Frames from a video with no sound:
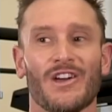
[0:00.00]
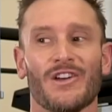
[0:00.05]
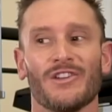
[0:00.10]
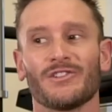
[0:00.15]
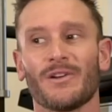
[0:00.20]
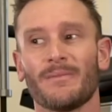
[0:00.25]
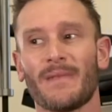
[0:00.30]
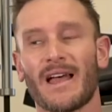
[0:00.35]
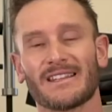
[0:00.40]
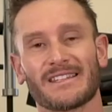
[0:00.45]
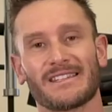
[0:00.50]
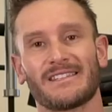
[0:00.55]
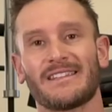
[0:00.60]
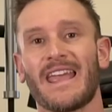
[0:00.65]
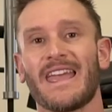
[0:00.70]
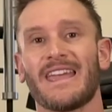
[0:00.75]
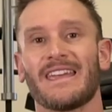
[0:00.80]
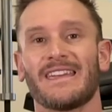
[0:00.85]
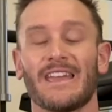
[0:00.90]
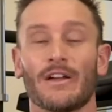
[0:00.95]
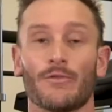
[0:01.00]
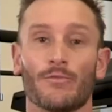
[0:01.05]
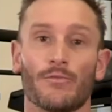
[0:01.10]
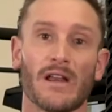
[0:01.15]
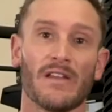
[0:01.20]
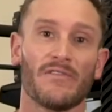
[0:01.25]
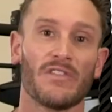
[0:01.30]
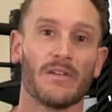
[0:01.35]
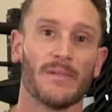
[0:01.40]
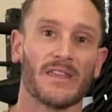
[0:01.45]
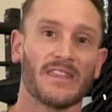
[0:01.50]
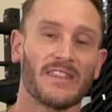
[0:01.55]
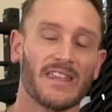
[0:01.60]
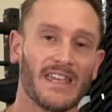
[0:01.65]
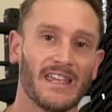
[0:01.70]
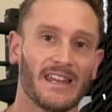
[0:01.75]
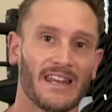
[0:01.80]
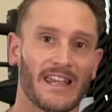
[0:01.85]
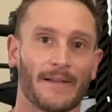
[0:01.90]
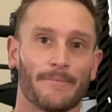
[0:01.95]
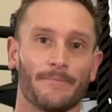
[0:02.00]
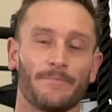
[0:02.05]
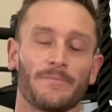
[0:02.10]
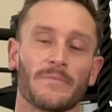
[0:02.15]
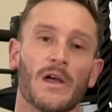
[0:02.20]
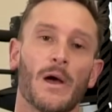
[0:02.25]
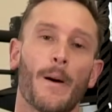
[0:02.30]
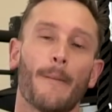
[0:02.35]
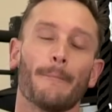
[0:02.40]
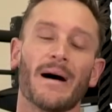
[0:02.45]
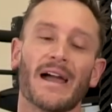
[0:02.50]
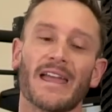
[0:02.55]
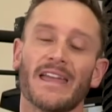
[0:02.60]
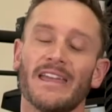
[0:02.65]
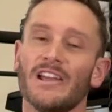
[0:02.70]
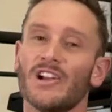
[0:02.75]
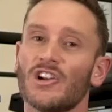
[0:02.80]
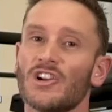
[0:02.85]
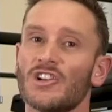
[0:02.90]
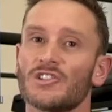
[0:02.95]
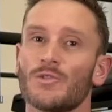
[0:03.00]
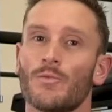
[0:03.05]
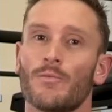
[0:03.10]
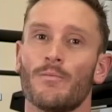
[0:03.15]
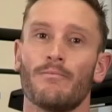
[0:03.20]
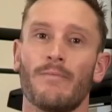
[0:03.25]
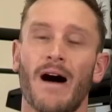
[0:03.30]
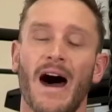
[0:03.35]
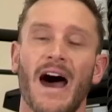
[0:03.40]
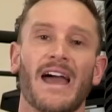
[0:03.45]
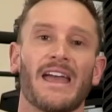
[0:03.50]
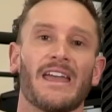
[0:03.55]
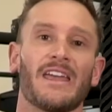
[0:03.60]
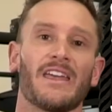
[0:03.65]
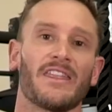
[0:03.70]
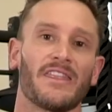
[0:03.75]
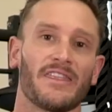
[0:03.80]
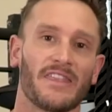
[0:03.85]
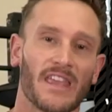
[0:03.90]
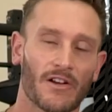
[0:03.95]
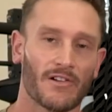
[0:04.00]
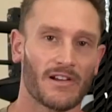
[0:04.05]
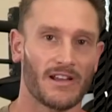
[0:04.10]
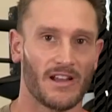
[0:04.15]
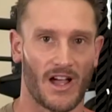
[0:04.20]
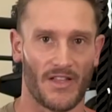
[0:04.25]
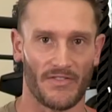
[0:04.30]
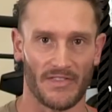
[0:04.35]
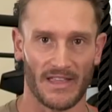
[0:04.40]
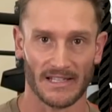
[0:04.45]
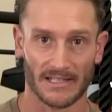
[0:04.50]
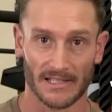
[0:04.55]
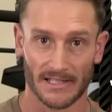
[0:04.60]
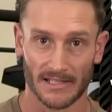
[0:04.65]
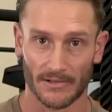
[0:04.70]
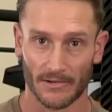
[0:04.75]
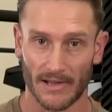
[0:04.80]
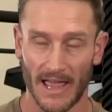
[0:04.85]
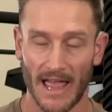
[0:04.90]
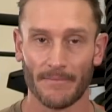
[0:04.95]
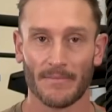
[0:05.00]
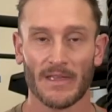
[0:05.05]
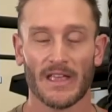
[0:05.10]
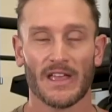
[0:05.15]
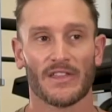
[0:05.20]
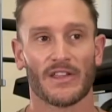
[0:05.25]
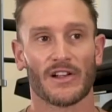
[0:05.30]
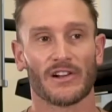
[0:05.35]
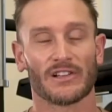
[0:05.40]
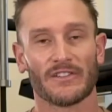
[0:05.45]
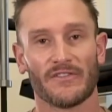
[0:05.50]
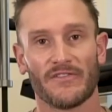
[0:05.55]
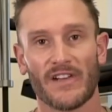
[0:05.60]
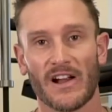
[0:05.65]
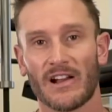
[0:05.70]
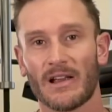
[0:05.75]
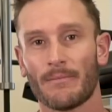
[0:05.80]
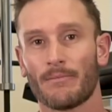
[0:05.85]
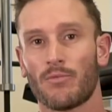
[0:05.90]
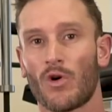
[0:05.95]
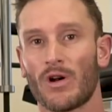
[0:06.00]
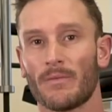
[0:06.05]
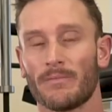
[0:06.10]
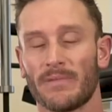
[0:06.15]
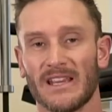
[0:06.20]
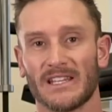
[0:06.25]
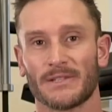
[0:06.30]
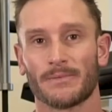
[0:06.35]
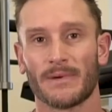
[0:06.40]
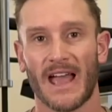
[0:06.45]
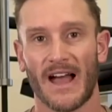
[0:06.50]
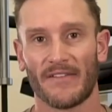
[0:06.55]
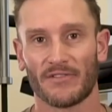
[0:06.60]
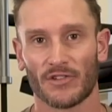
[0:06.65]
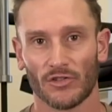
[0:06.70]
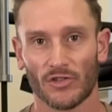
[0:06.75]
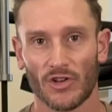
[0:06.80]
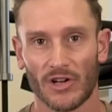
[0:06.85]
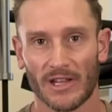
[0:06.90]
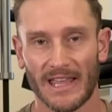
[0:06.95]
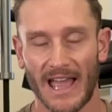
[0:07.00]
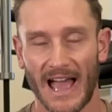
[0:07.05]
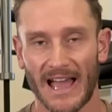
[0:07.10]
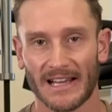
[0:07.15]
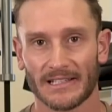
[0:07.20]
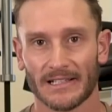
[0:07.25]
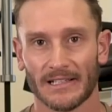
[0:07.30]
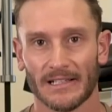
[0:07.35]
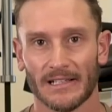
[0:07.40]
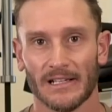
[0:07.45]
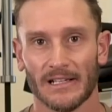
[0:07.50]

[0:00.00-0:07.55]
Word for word: So I'm not saying get rid of the methionine, but here's my theory on this, okay? There's a very important piece we have to look at.